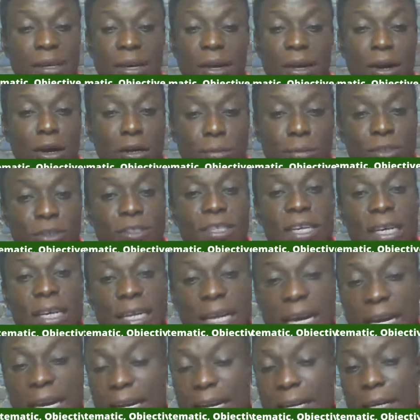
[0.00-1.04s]
almost a
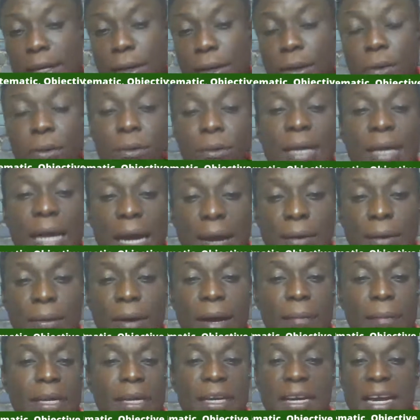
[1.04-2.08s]
decade ago now. I
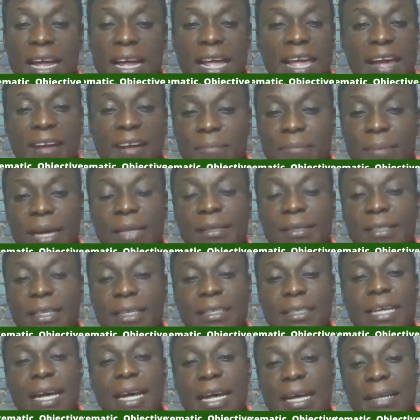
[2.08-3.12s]
mean, I have my
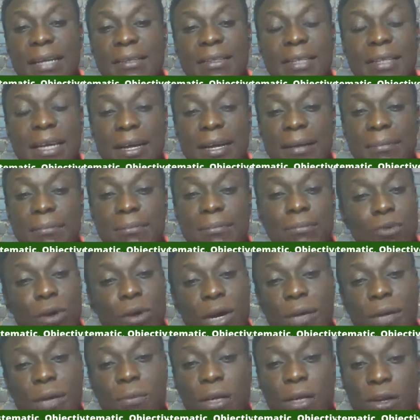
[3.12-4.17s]
data
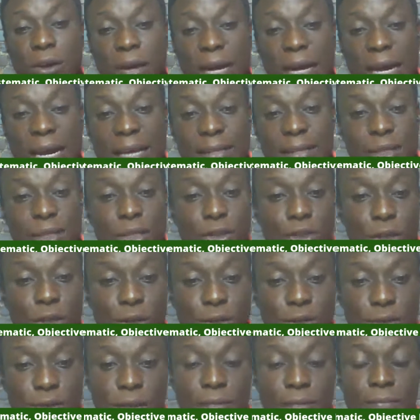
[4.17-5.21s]
working with
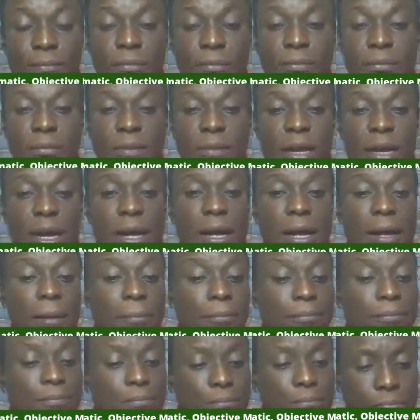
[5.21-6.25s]
organizations
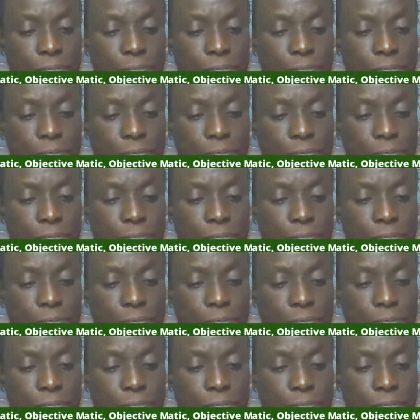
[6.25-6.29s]
to